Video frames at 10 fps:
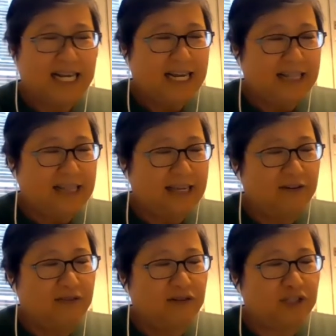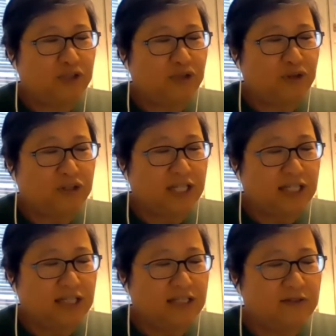And they are very strong in
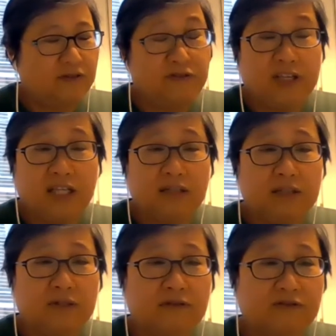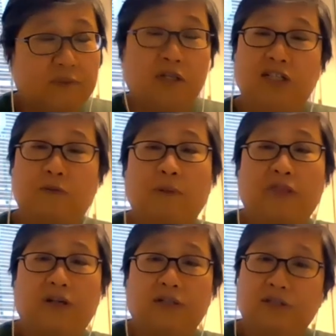this field, feminist
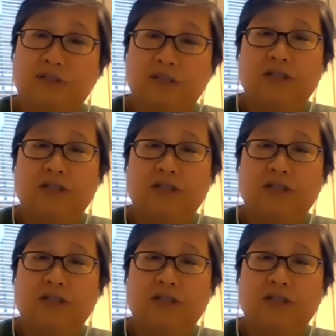methods,